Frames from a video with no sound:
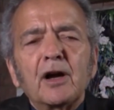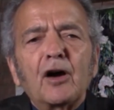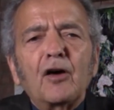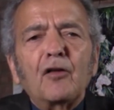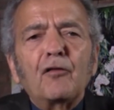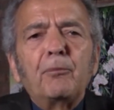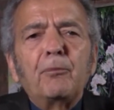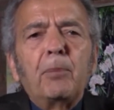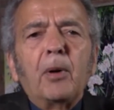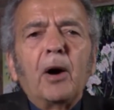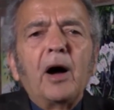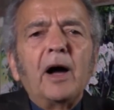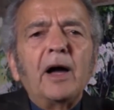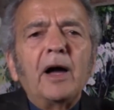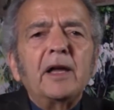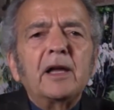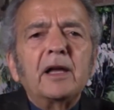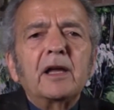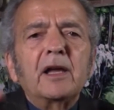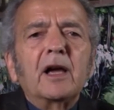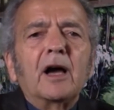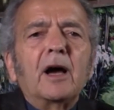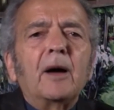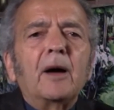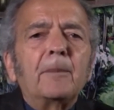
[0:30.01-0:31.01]
of
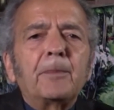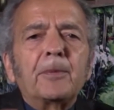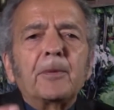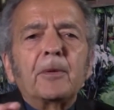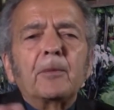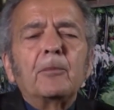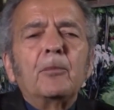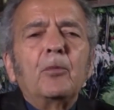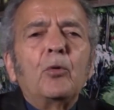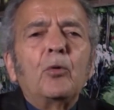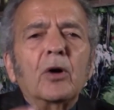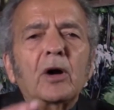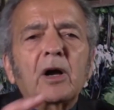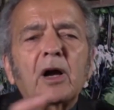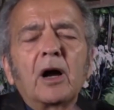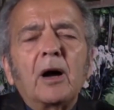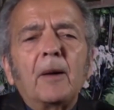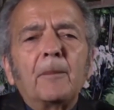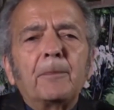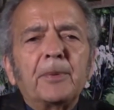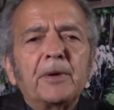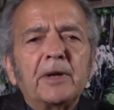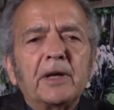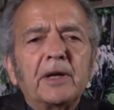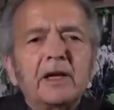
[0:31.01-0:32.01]
buying up more
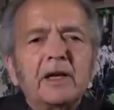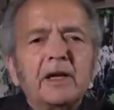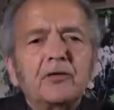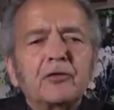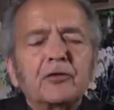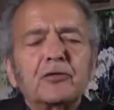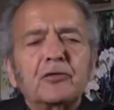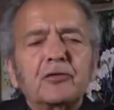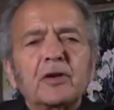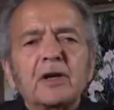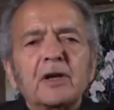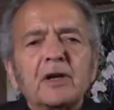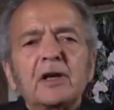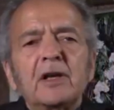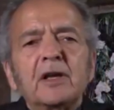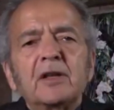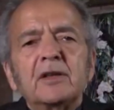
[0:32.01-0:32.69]
companies